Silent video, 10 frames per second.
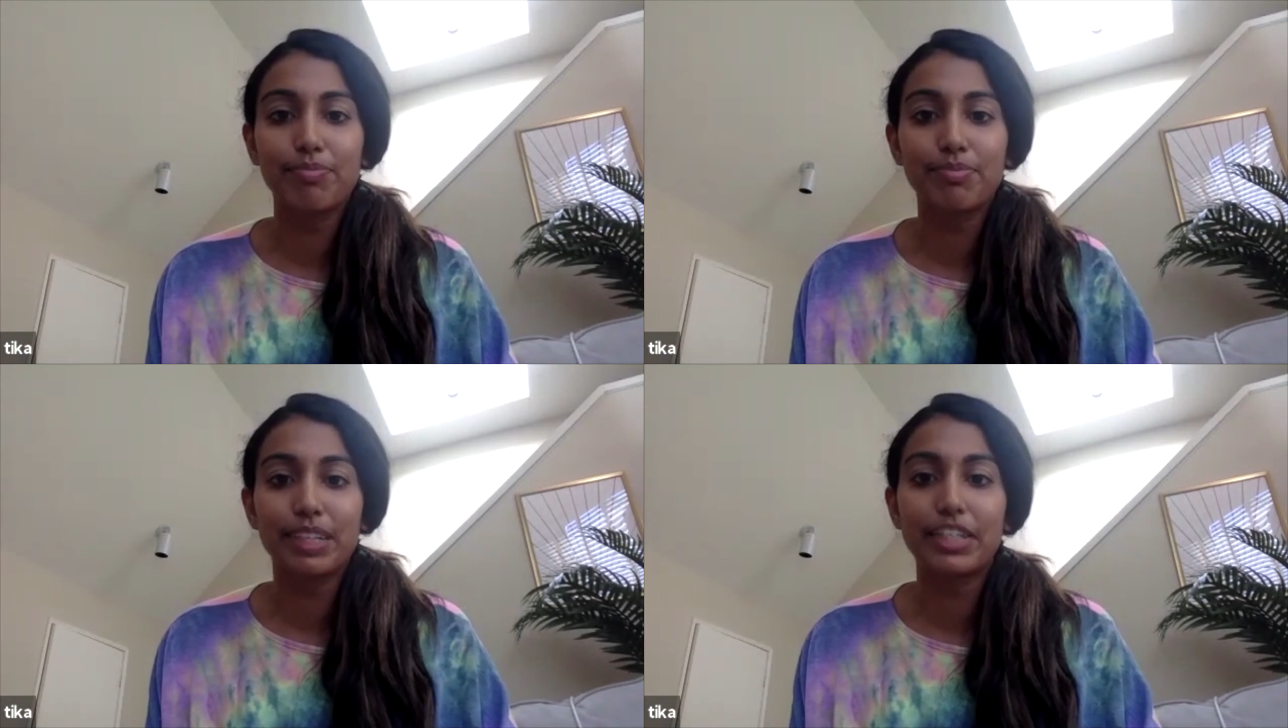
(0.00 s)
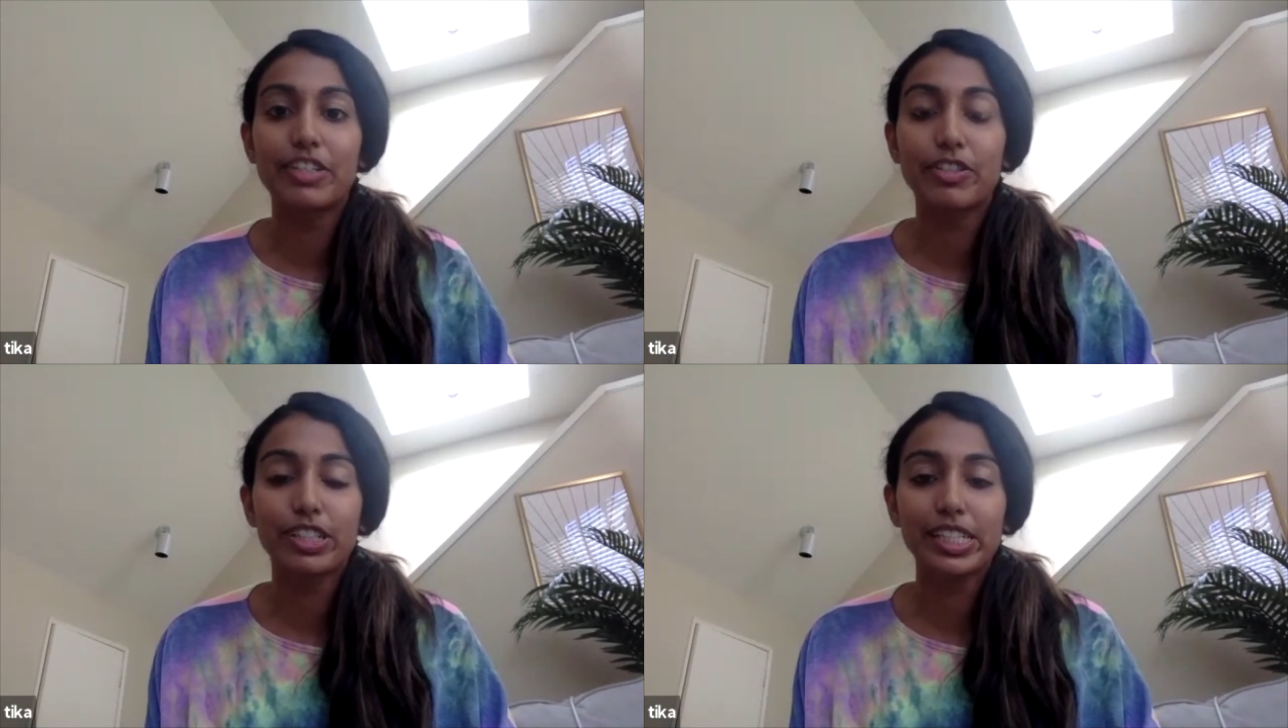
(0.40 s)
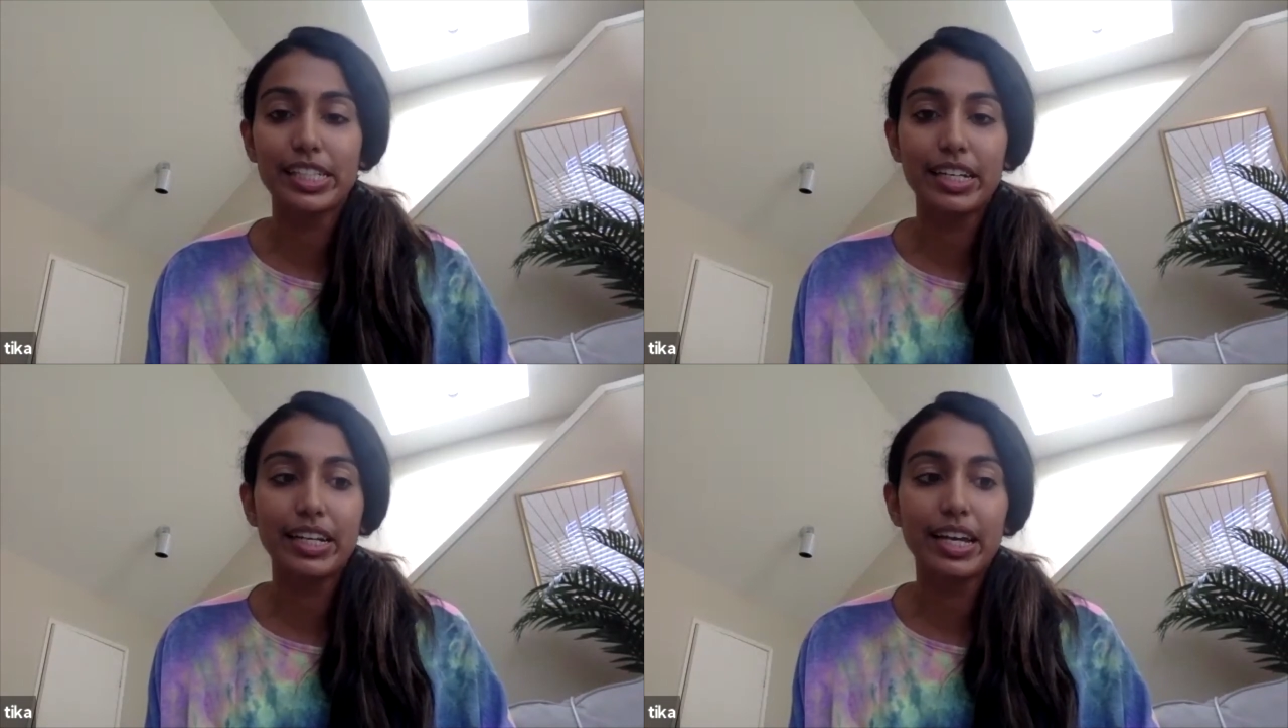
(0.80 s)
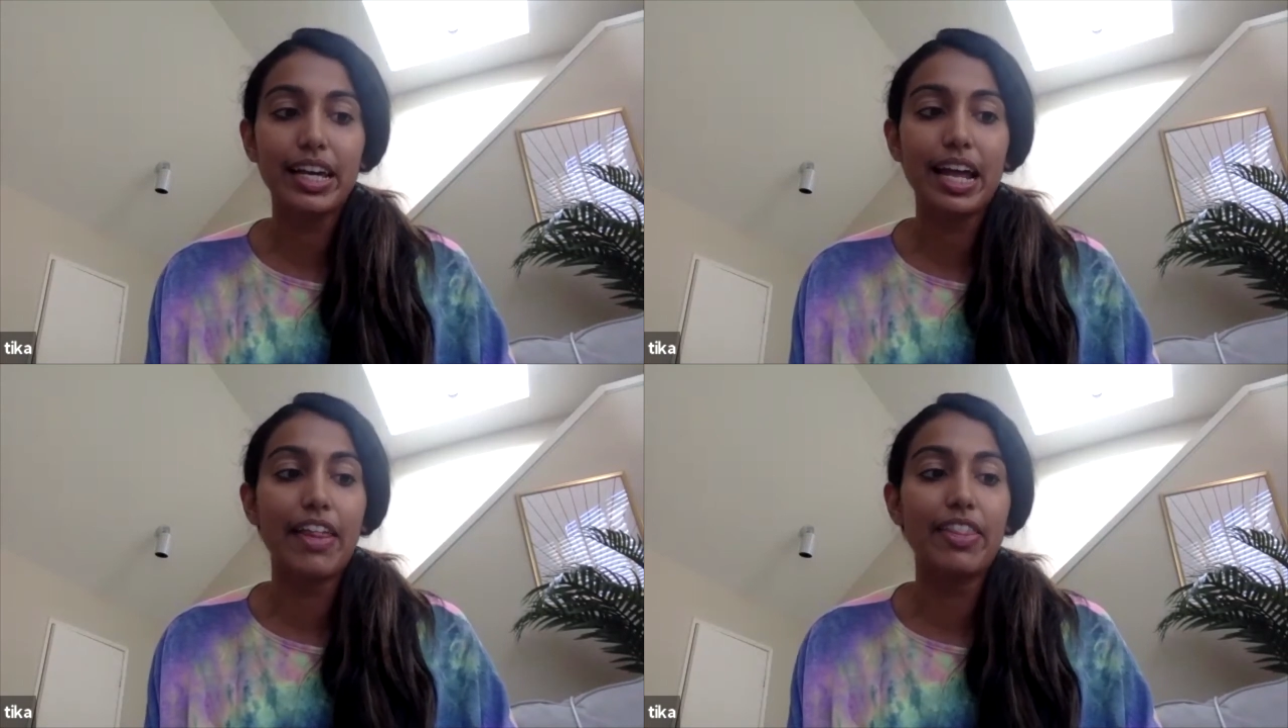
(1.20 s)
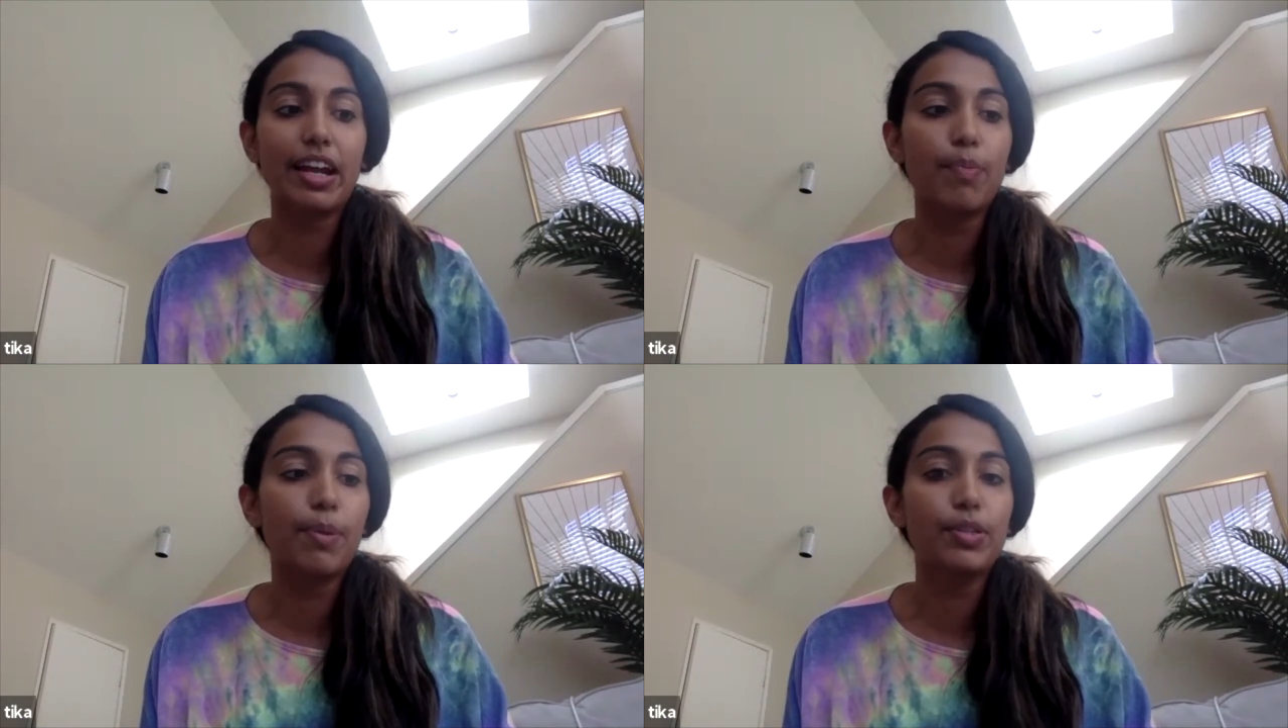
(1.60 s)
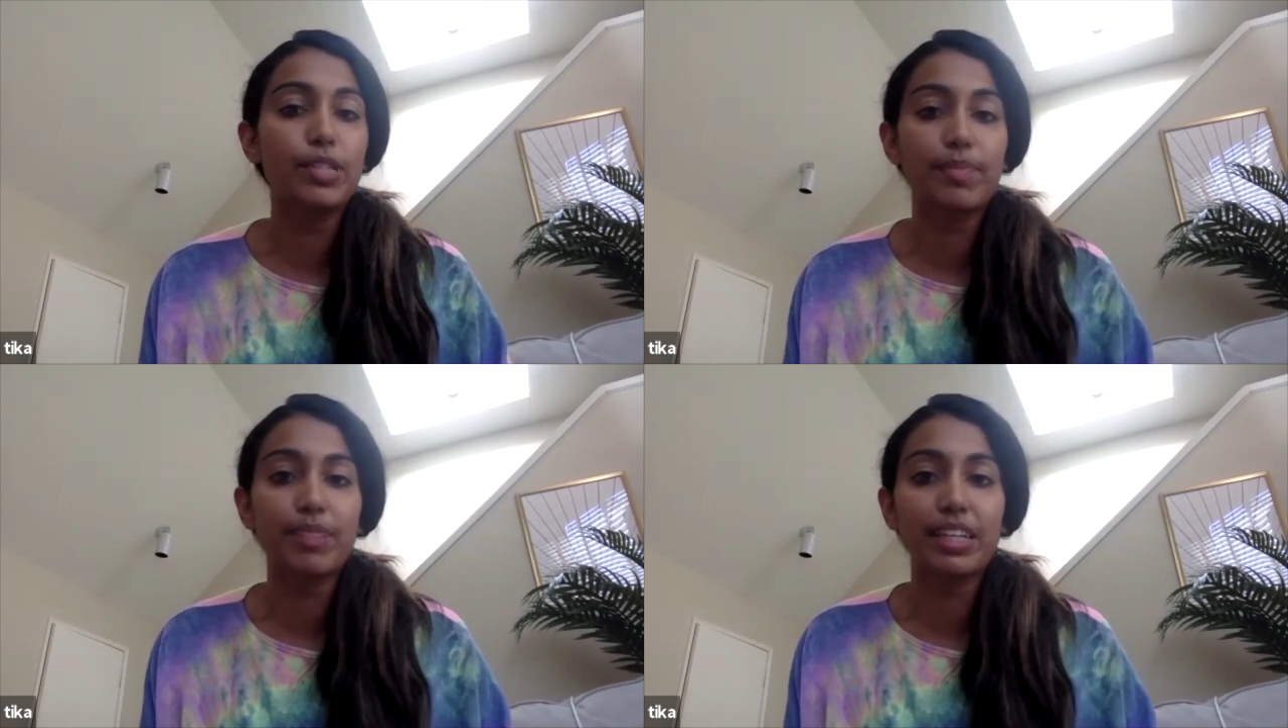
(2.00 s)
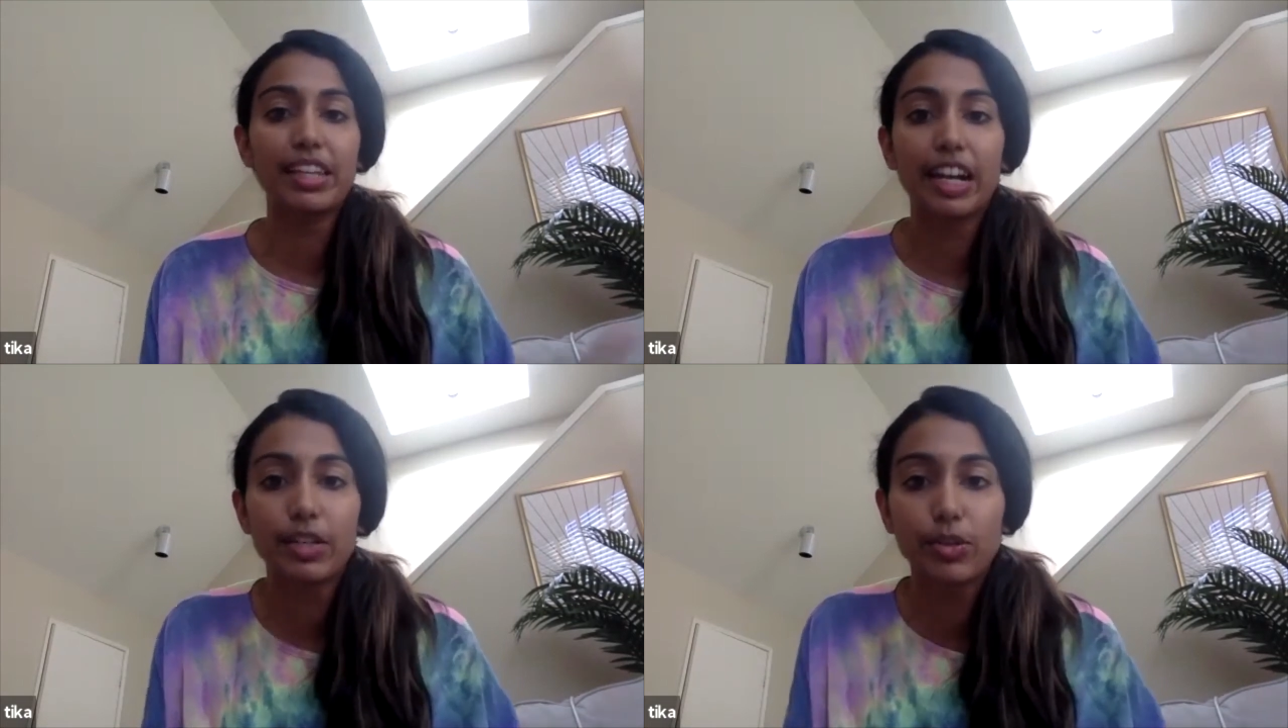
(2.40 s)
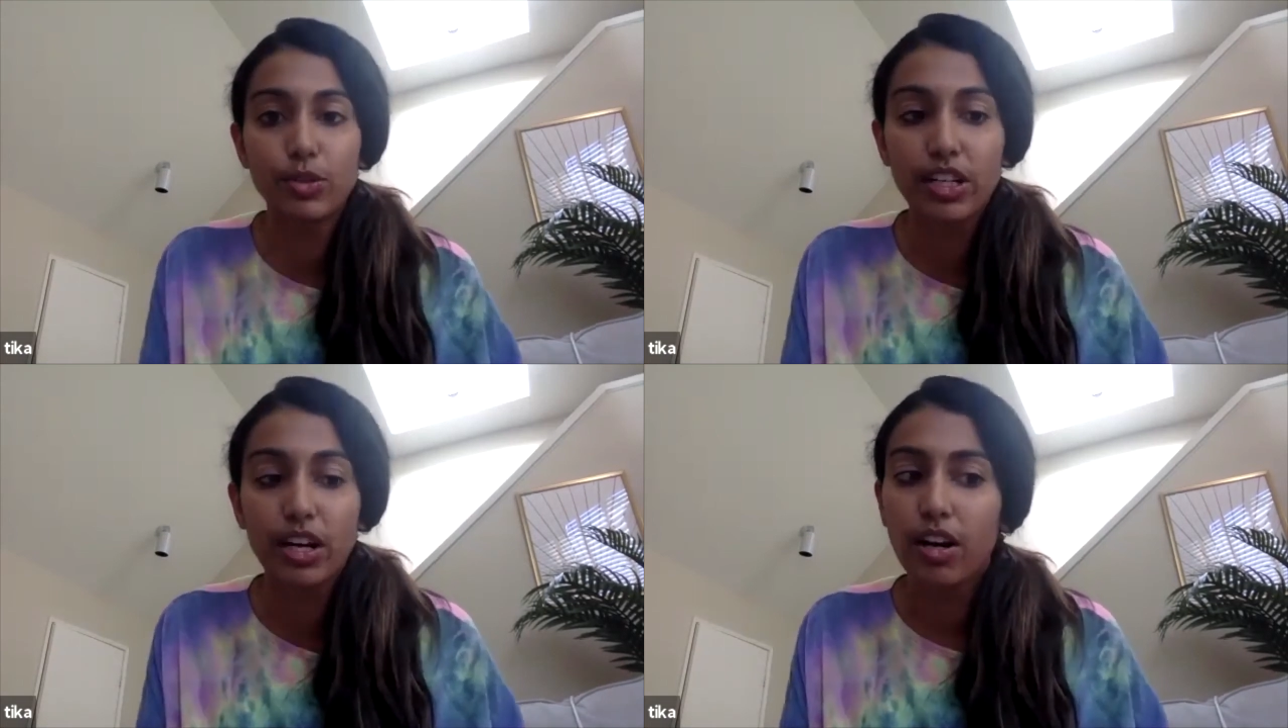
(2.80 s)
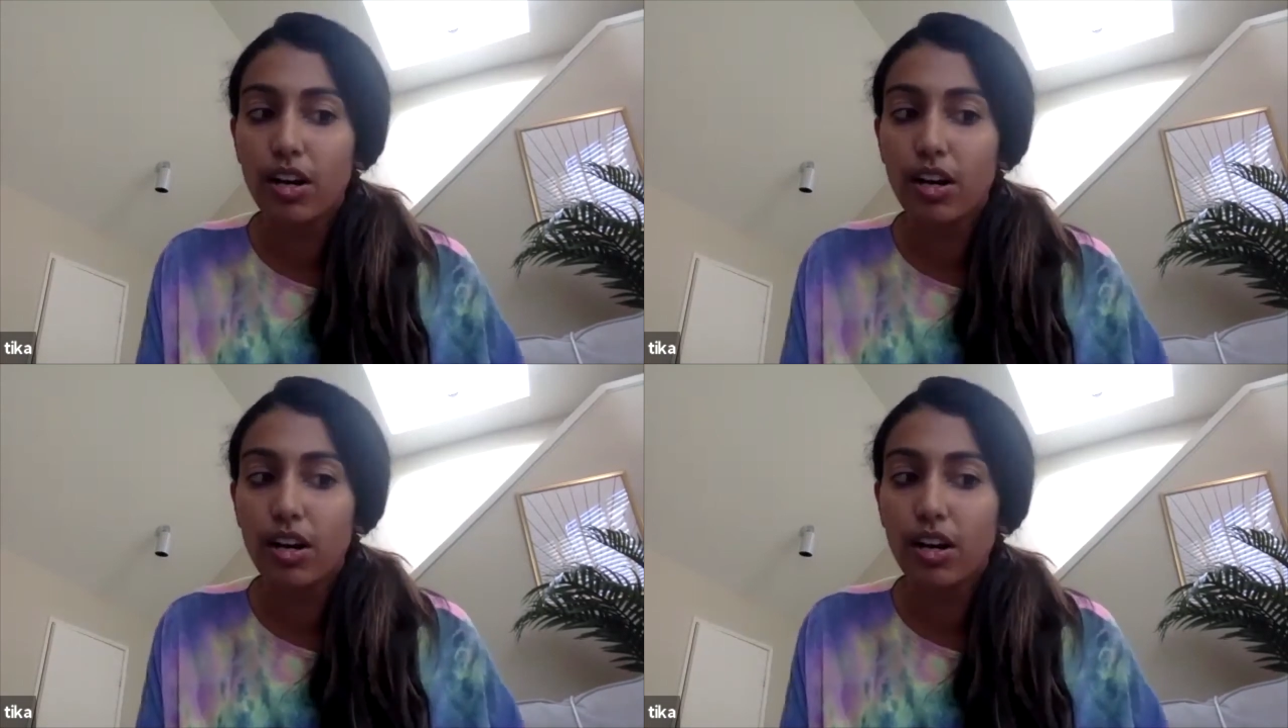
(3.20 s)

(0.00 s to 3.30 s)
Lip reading: interested in it. And then I'll post something that I used